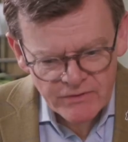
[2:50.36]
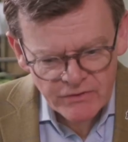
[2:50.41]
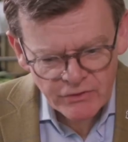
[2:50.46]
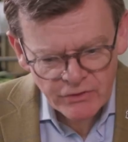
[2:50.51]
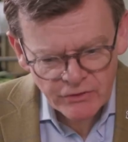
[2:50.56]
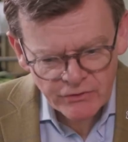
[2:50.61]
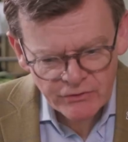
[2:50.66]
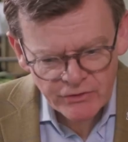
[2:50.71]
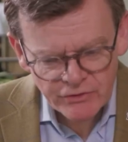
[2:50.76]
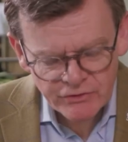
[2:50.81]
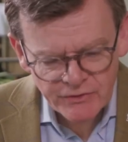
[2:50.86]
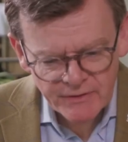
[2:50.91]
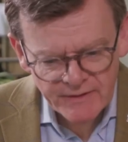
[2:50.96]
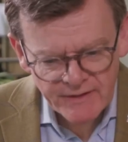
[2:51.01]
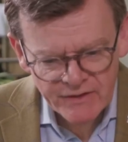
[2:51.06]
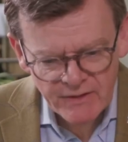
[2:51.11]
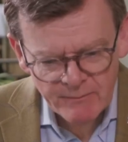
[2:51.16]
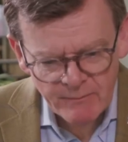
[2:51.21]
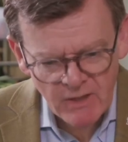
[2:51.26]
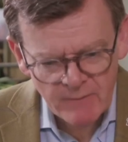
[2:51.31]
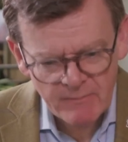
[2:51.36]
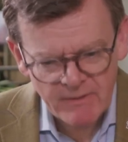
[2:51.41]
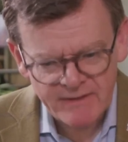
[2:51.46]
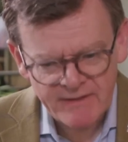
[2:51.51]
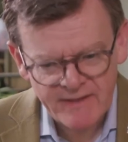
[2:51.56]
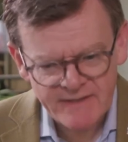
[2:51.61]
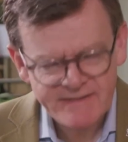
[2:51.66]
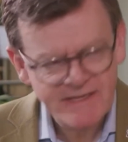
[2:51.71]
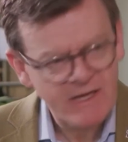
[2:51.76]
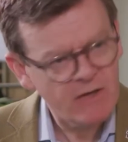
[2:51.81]
you're doing at the moment,
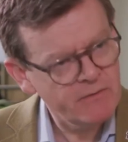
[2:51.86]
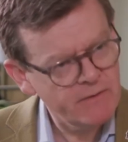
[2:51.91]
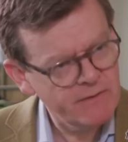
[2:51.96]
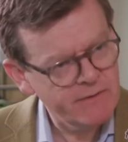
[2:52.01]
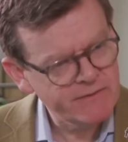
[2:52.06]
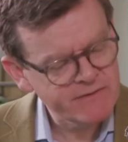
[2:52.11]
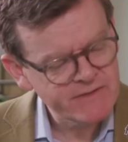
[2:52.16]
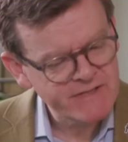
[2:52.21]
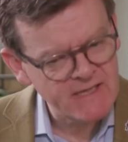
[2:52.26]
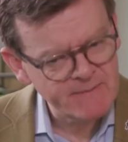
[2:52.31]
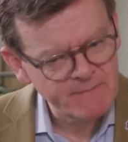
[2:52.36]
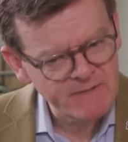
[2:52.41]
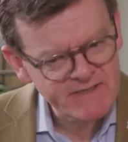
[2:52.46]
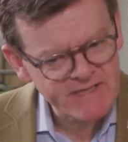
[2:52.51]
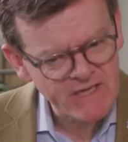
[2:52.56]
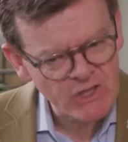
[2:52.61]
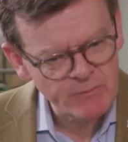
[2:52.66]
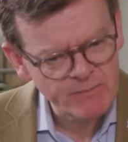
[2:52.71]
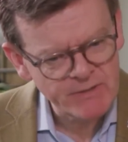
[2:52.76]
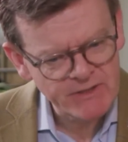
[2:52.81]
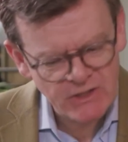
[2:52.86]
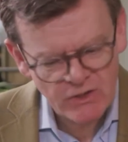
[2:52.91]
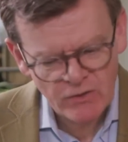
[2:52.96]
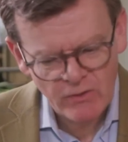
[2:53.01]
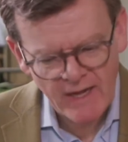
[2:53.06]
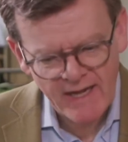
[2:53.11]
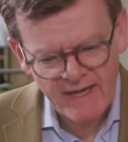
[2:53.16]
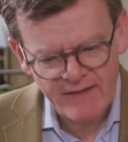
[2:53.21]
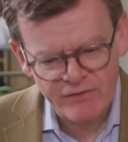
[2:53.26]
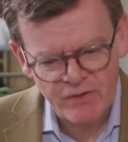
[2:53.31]
and that's how TIP is helping
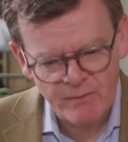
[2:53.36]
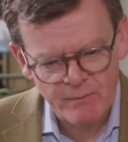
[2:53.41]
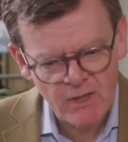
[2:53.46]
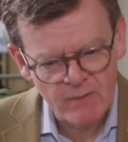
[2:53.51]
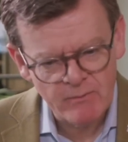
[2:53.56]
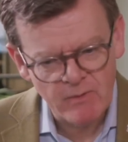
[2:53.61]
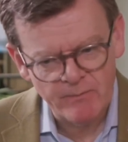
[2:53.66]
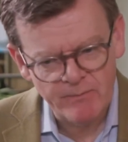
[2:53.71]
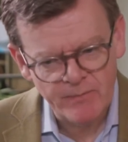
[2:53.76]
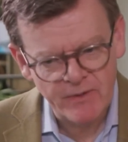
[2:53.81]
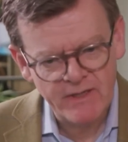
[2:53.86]
you at the moment.